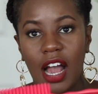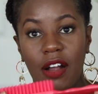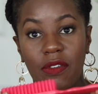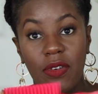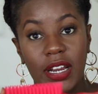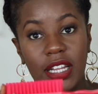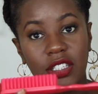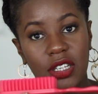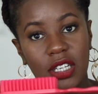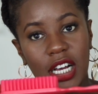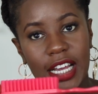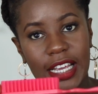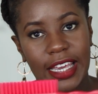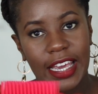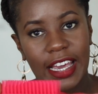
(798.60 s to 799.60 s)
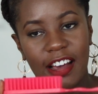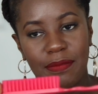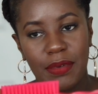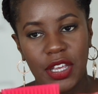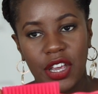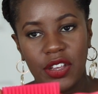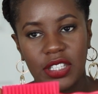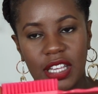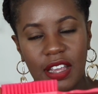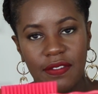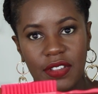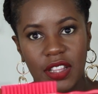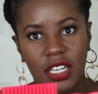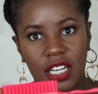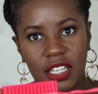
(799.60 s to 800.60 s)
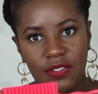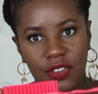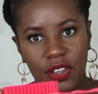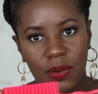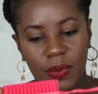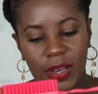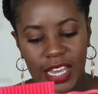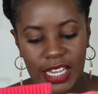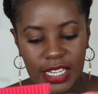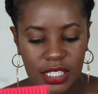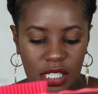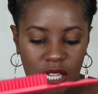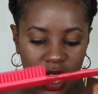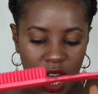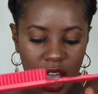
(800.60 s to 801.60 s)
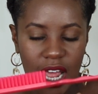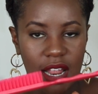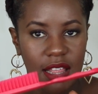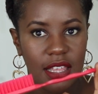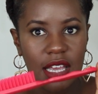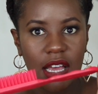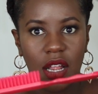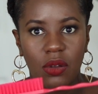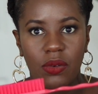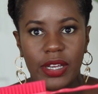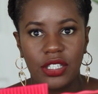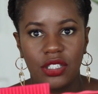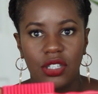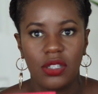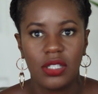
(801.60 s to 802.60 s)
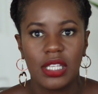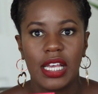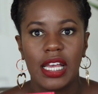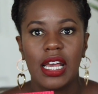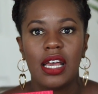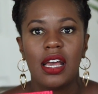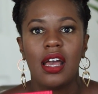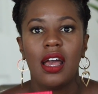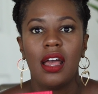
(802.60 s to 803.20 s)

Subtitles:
I really do like it. I've been using it for the last few weeks, and I think I'll always use it.